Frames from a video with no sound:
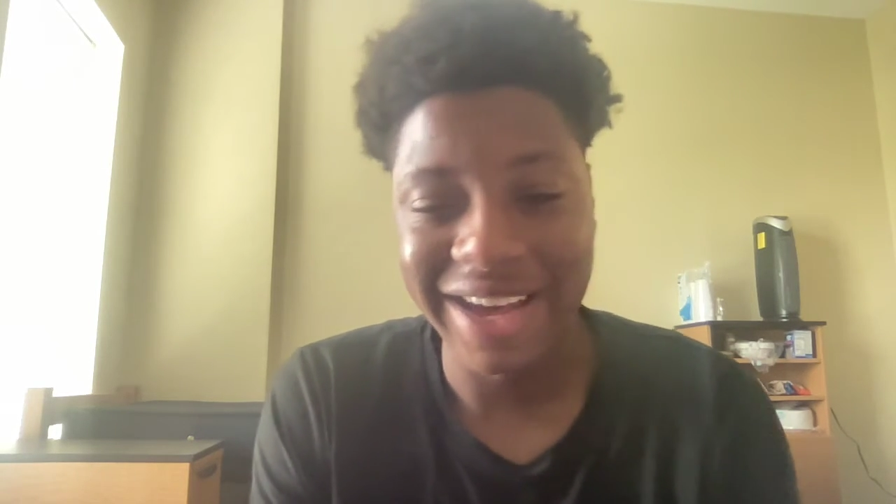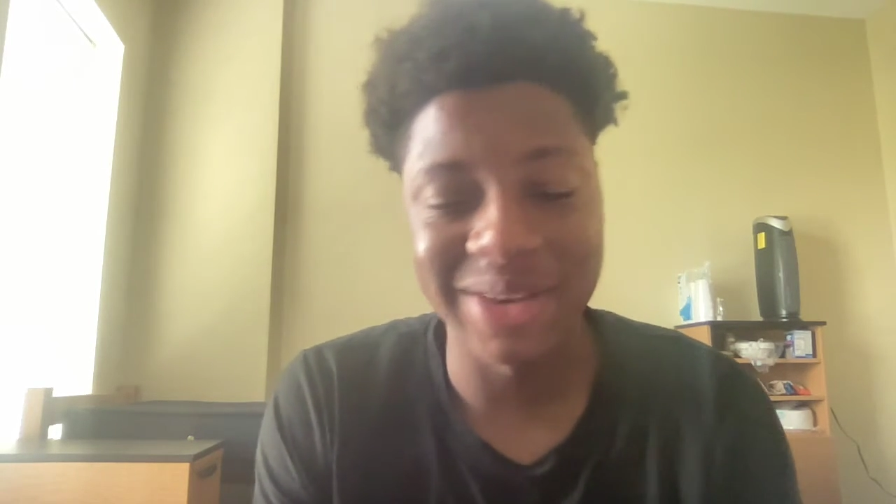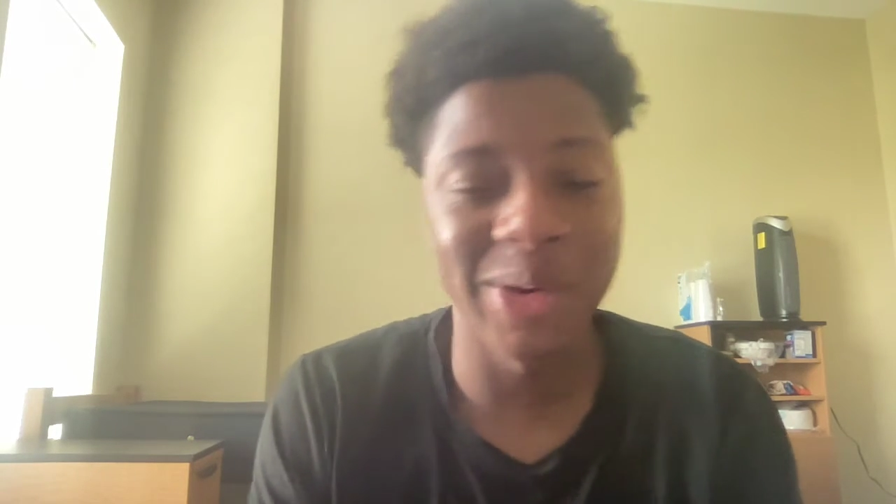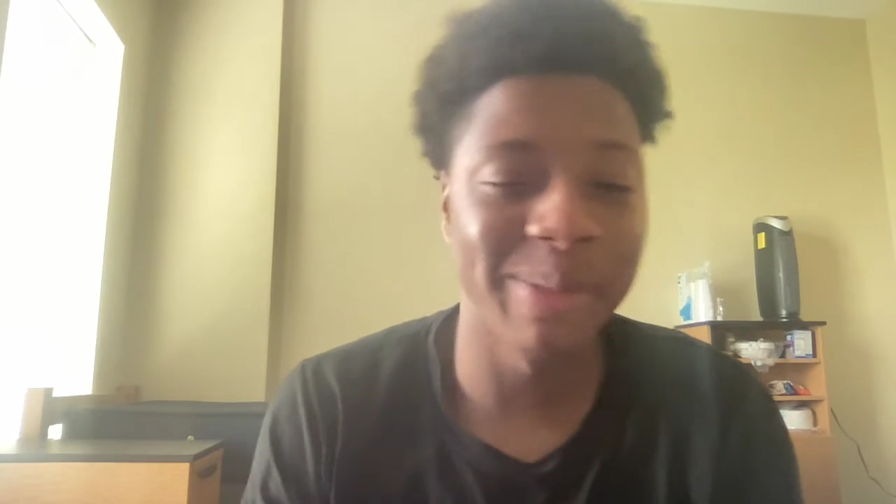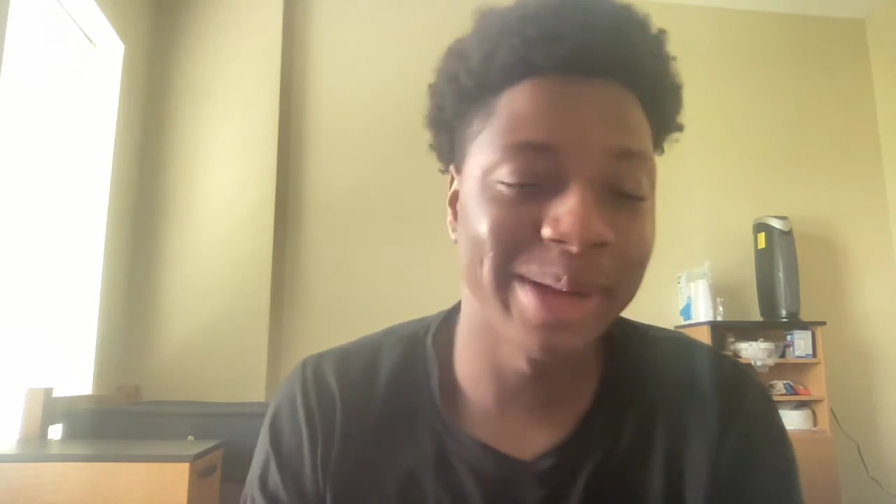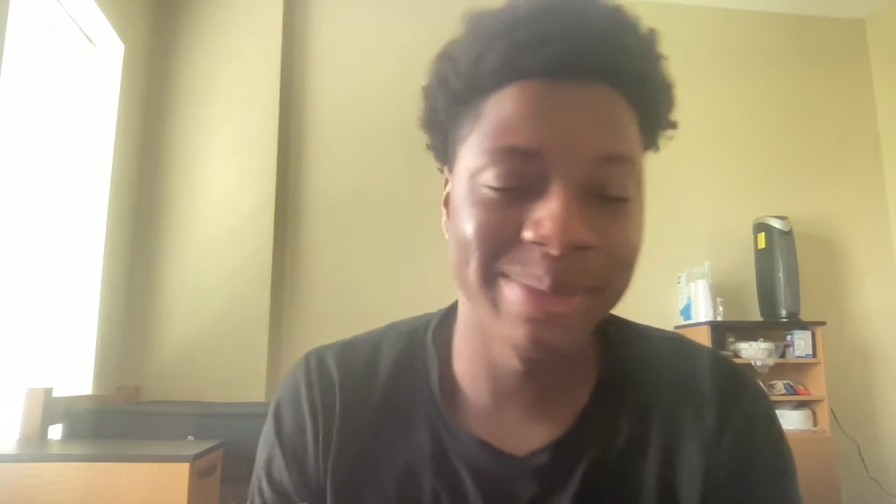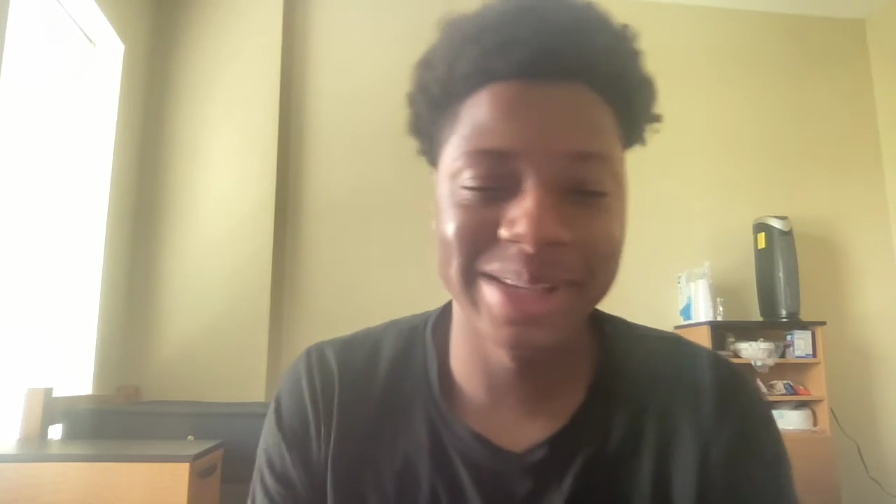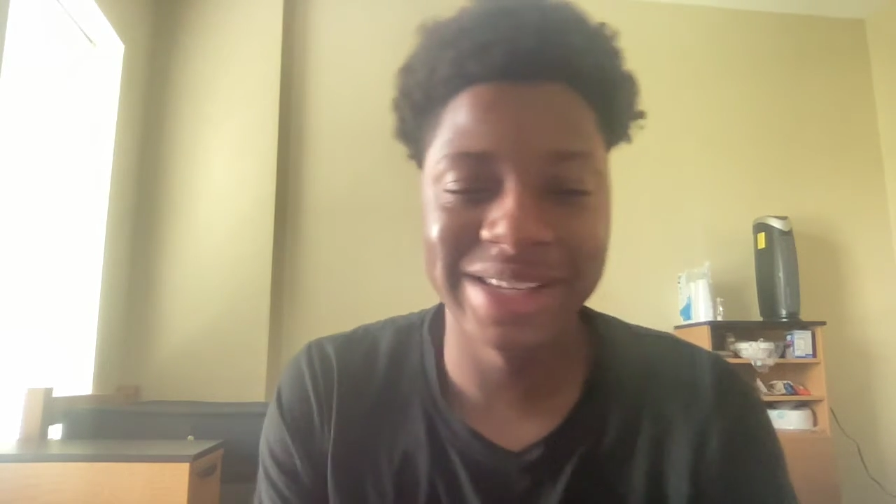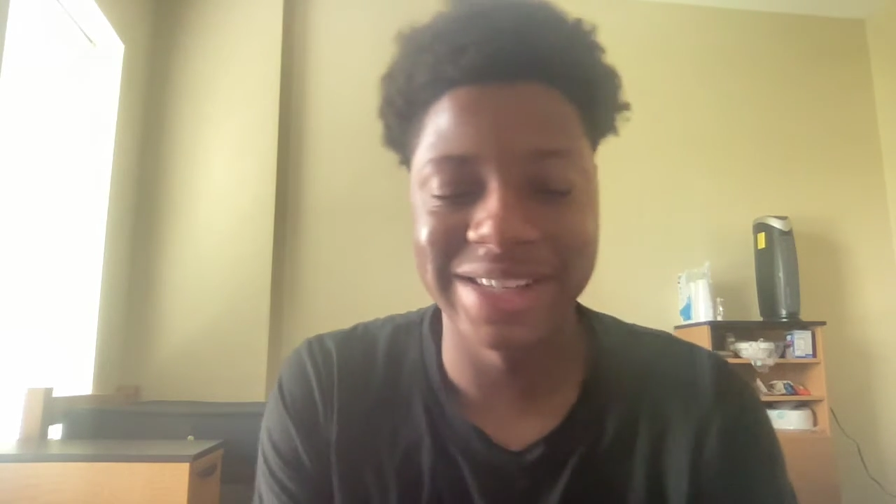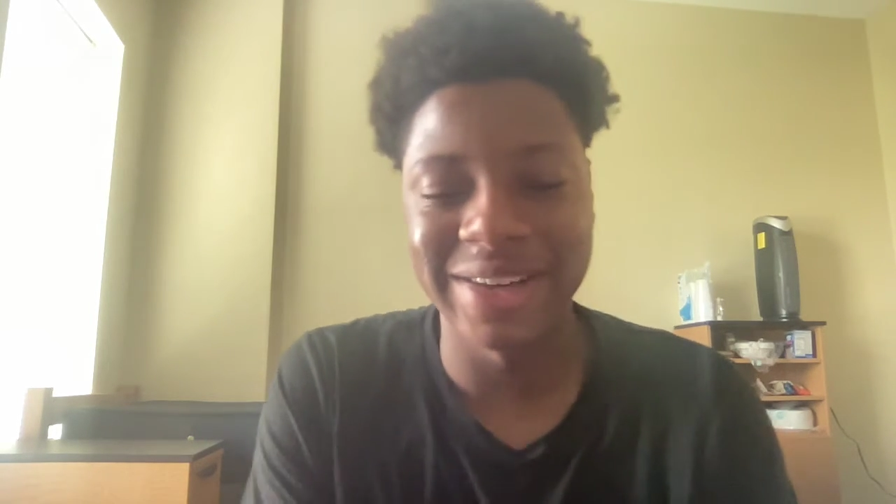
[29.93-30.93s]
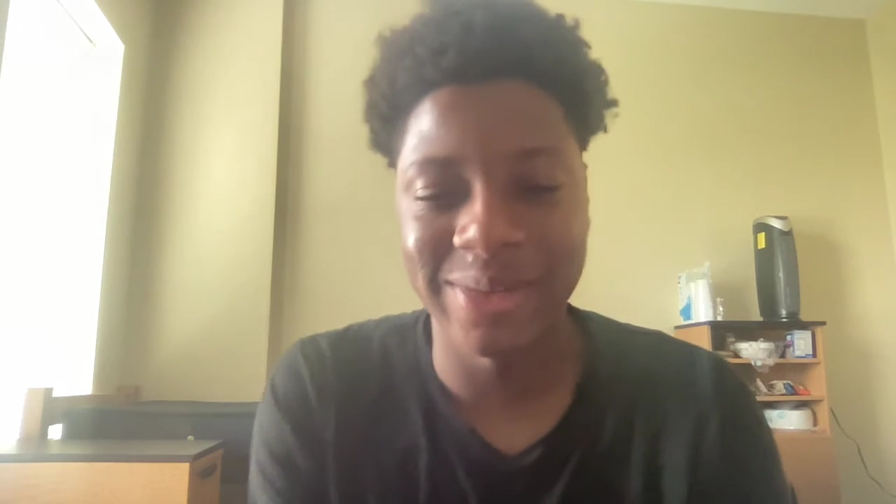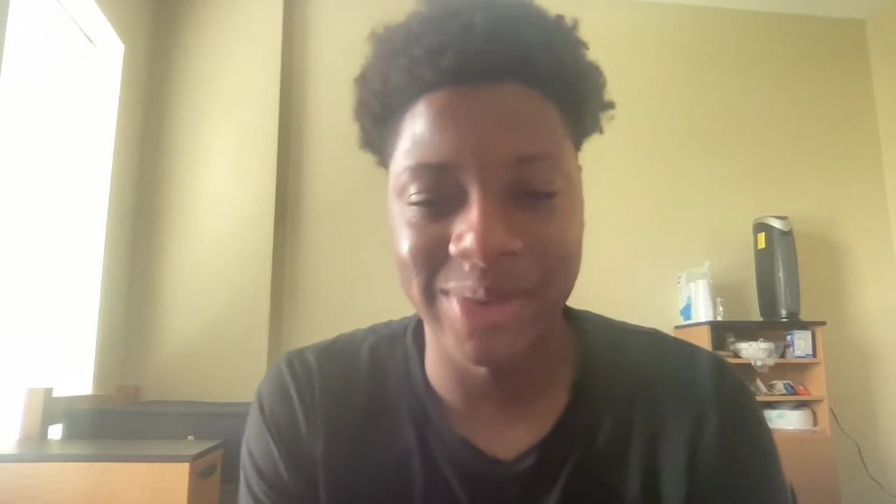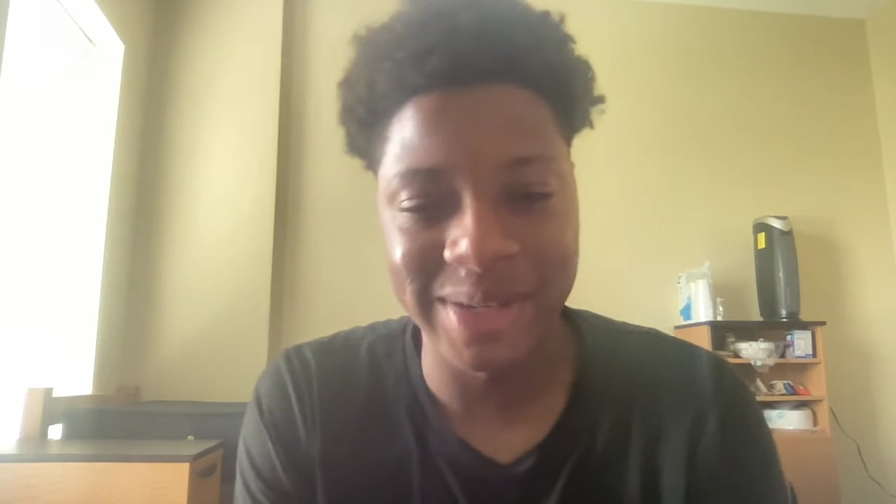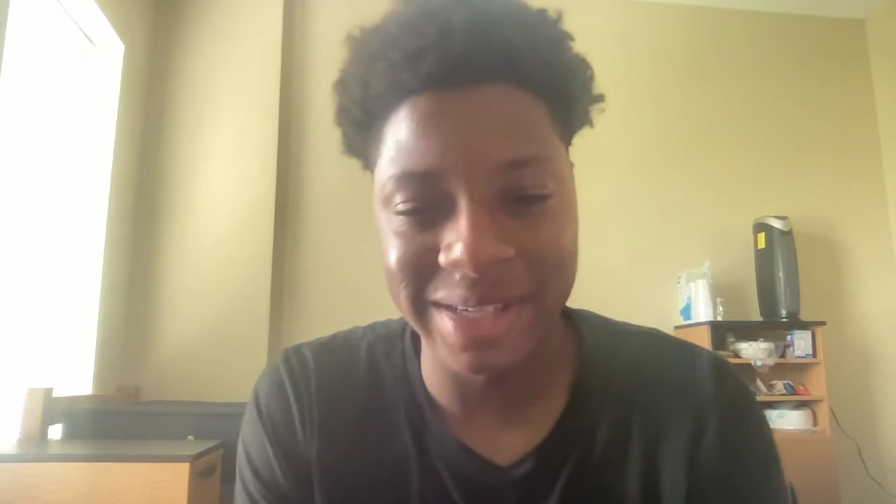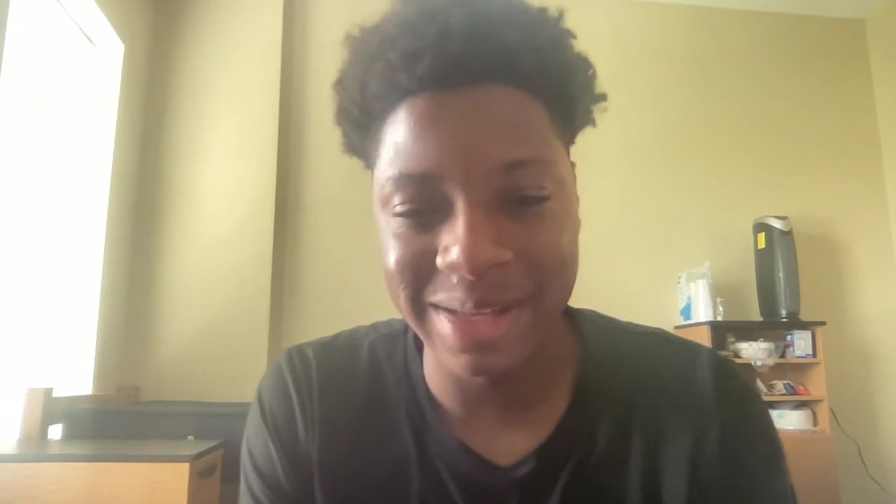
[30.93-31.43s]
I know I may be getting
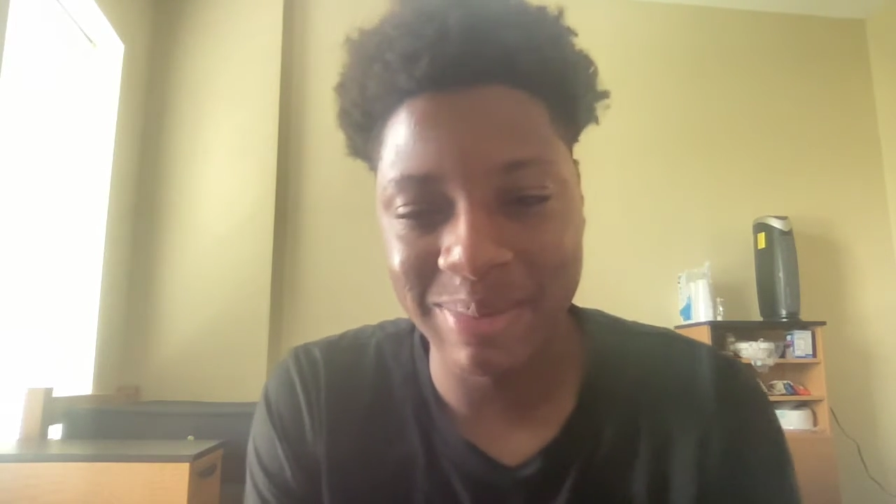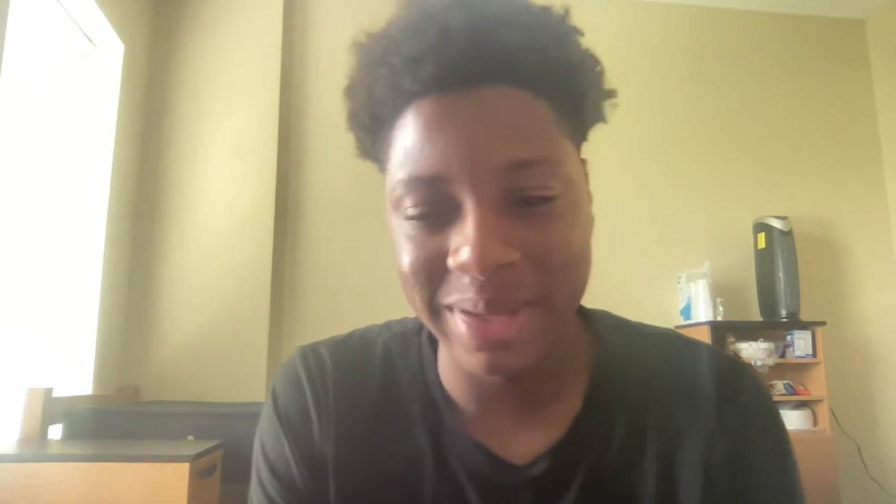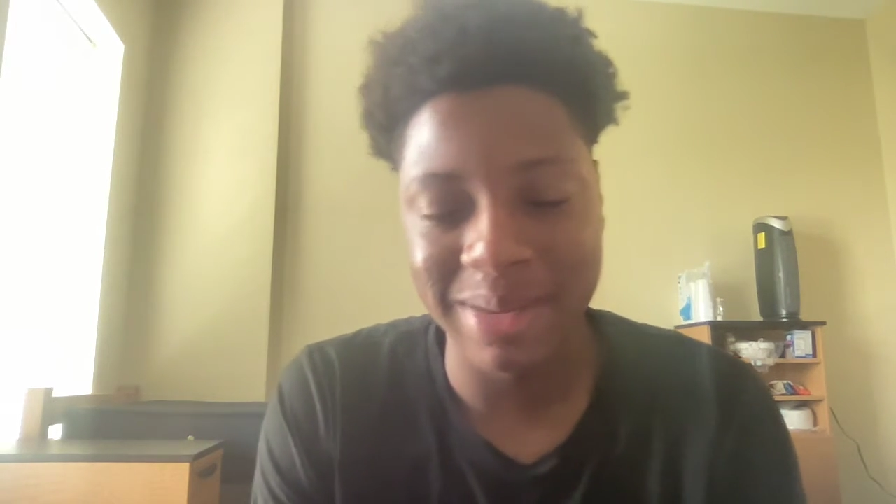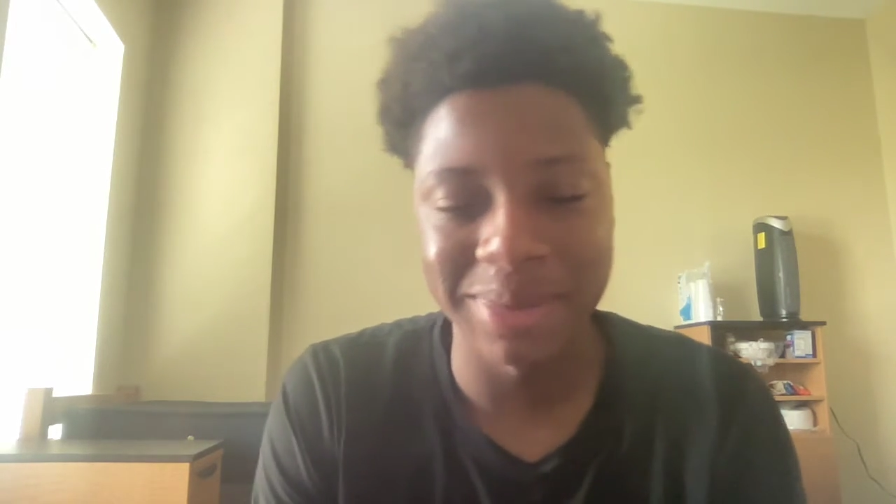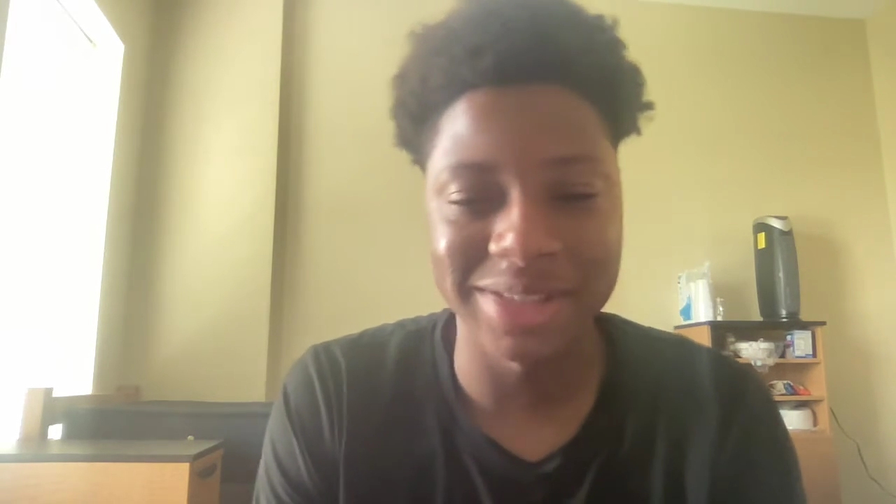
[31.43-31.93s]
off on the deep end,